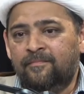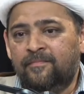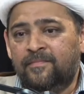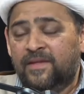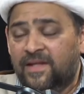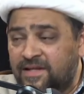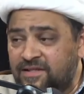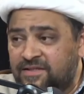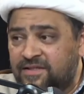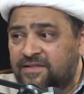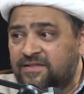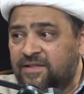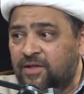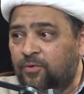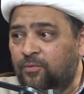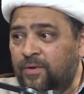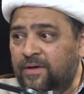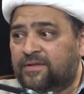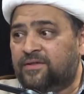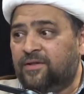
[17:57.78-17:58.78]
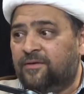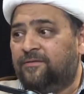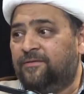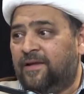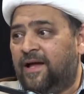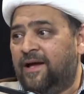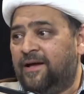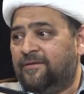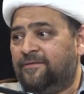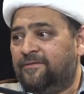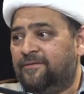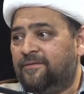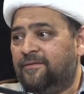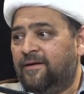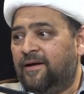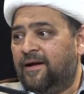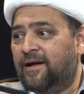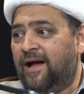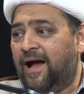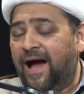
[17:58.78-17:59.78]
This is the width of life.
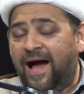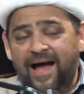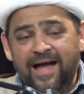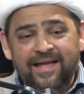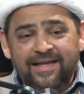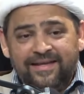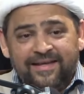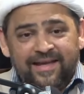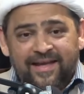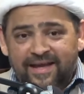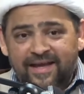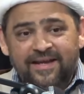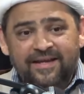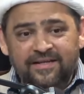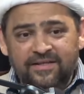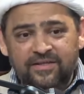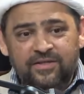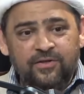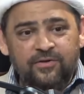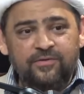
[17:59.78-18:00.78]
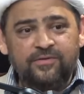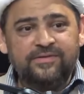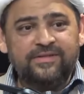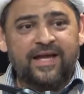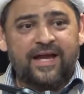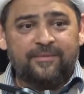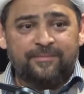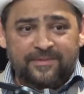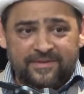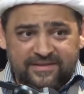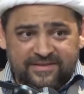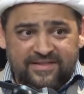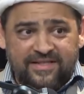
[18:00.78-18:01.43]
I can't use that much.